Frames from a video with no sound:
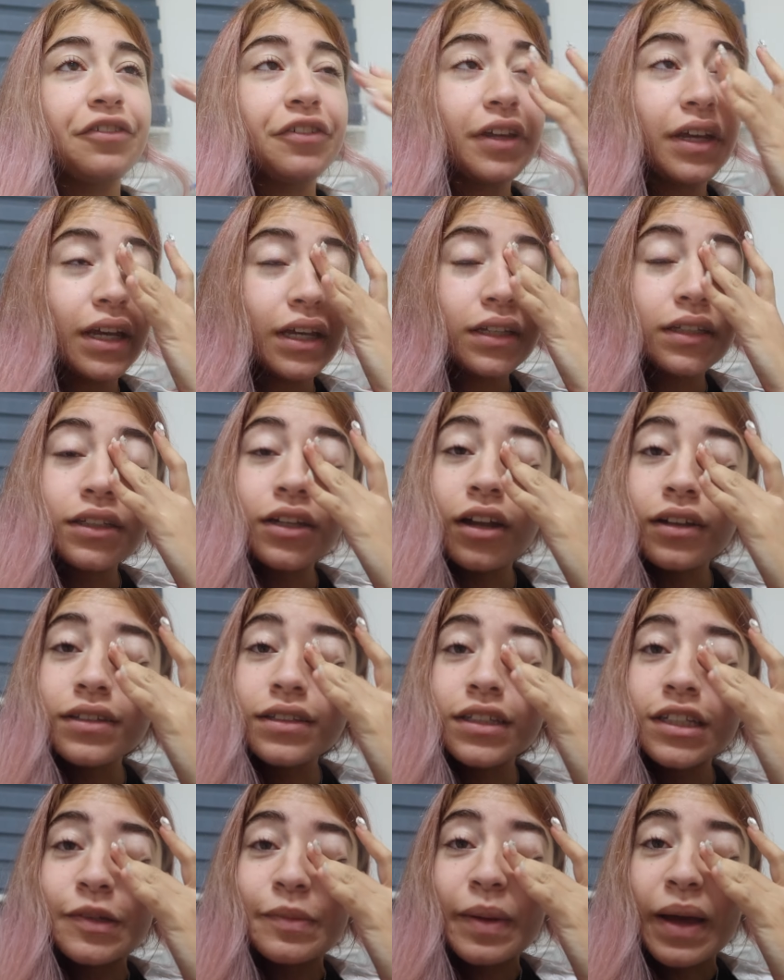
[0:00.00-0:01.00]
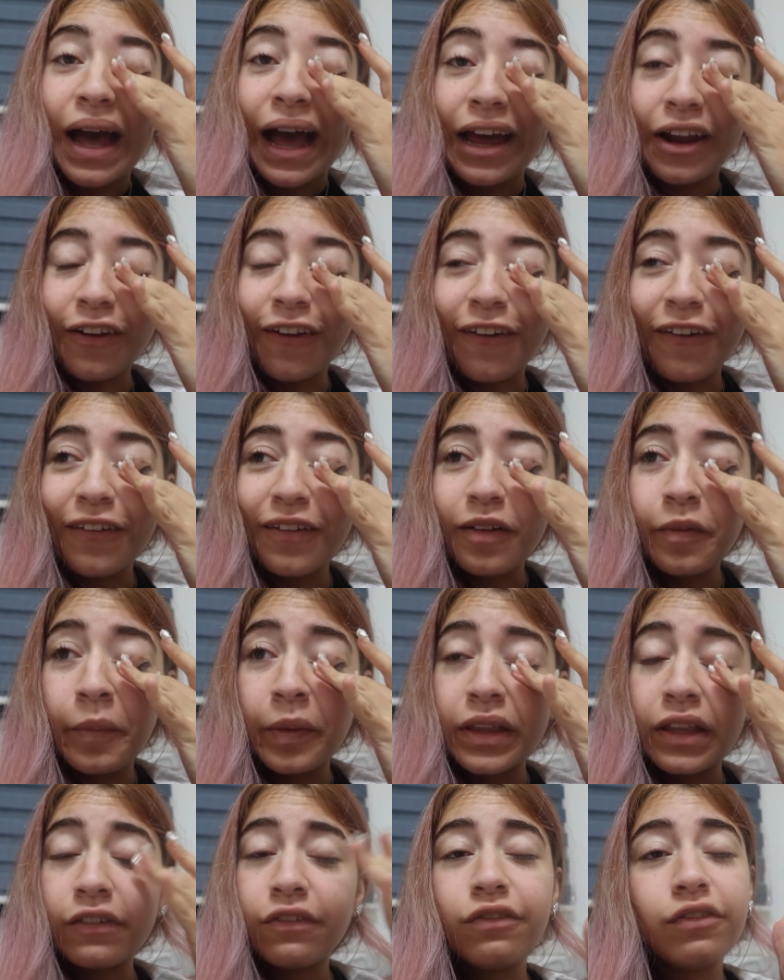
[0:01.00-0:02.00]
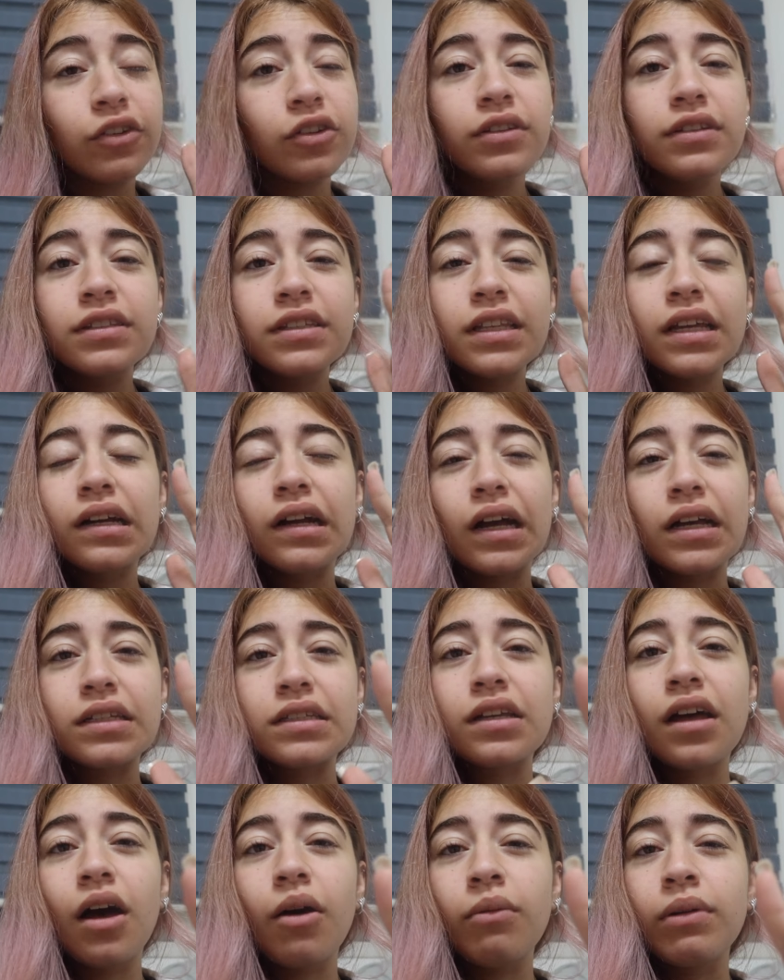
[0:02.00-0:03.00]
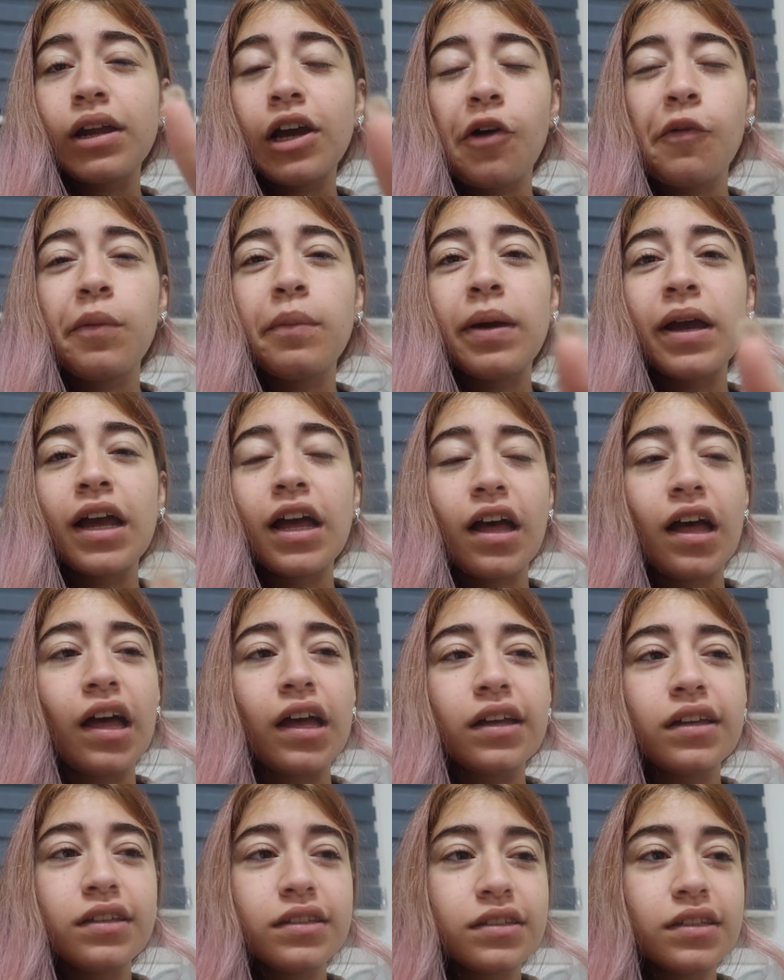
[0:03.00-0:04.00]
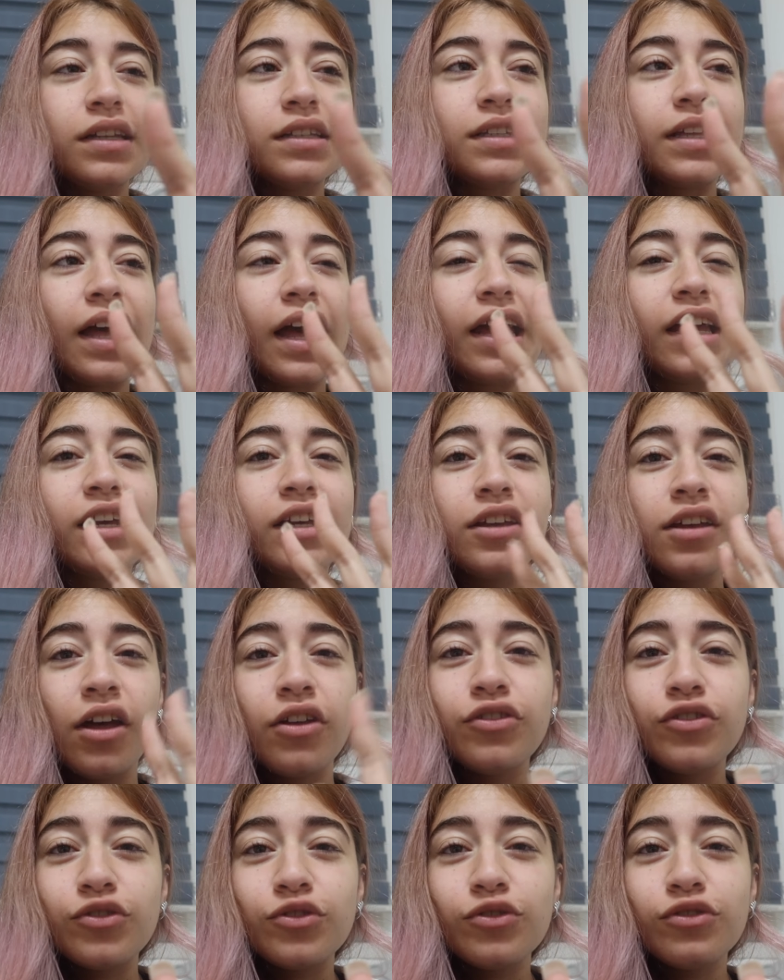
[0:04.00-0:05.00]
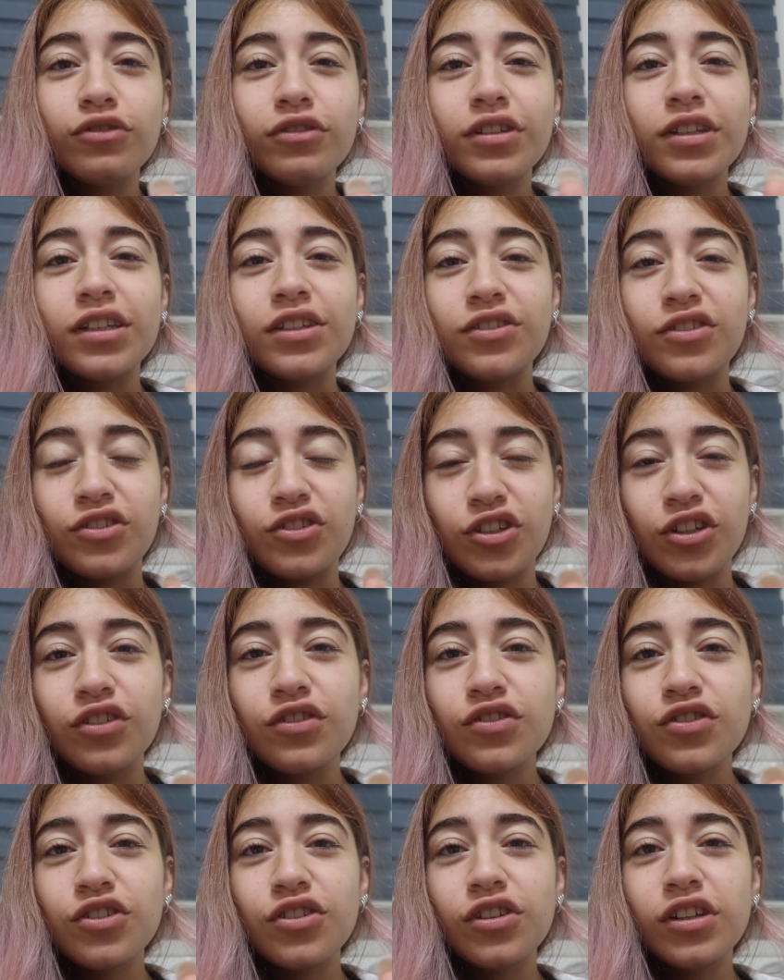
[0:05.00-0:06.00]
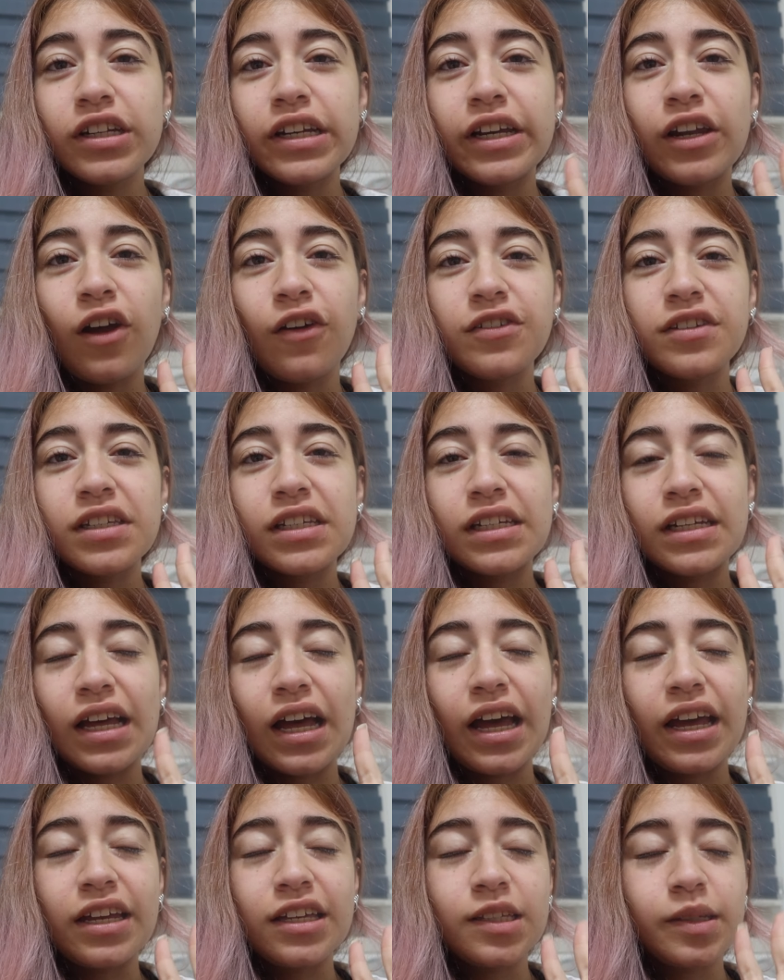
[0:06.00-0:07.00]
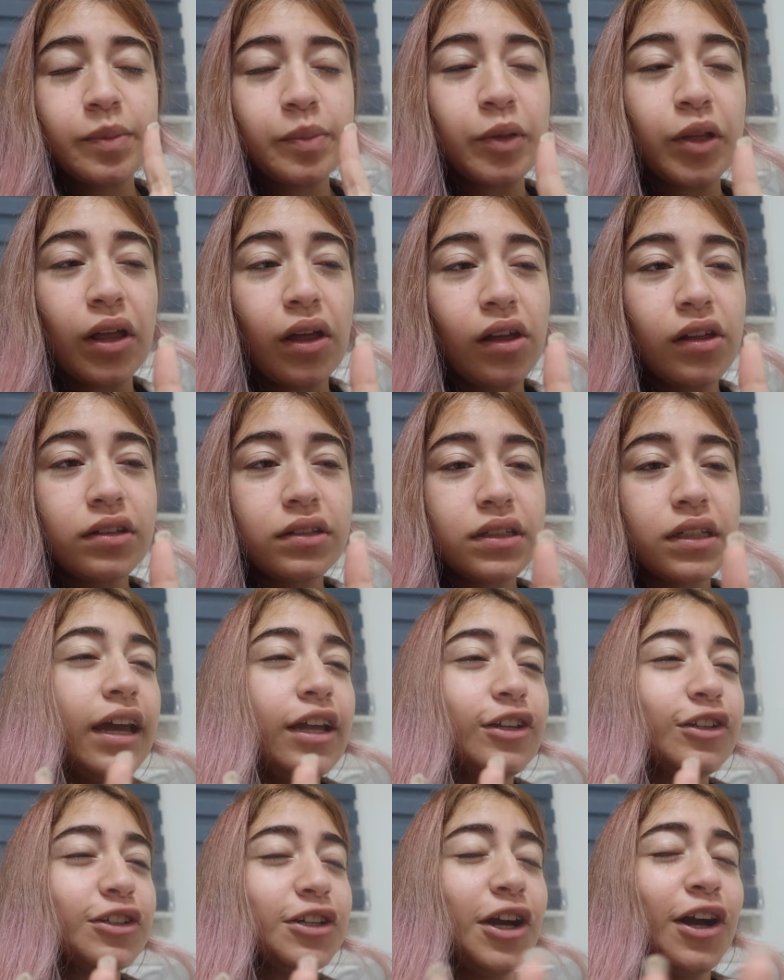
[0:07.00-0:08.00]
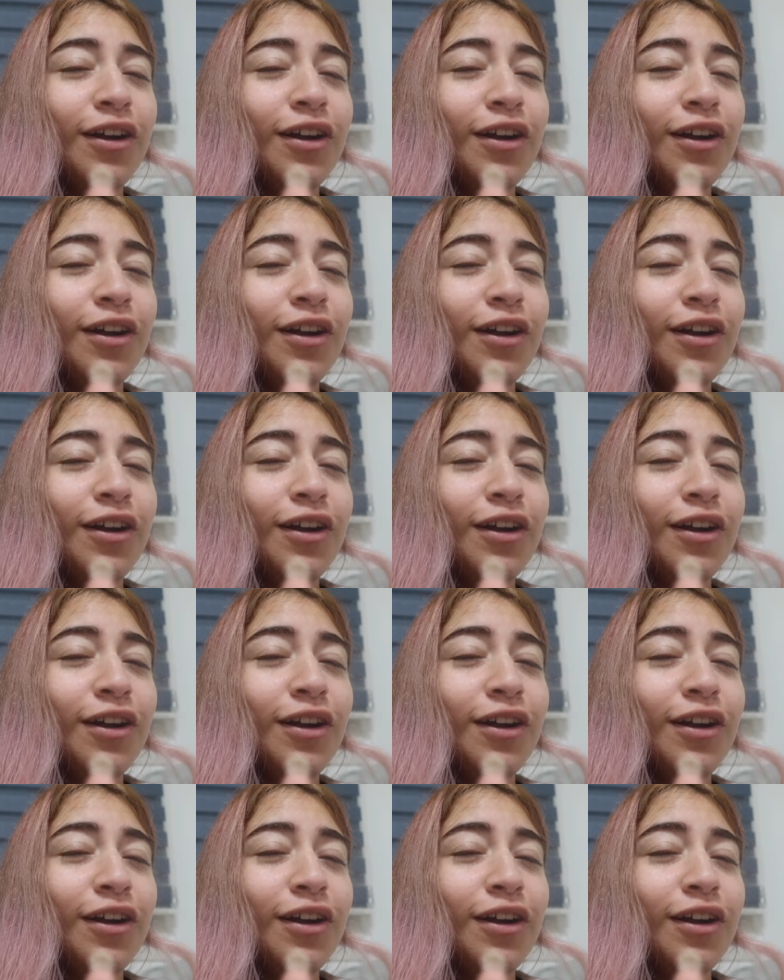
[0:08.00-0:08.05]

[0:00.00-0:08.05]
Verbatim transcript: feel like I did not sleep at all. But the first thing I saw when I opened my eyes is that Yeonjun is ginger and obviously Kai is blonde. And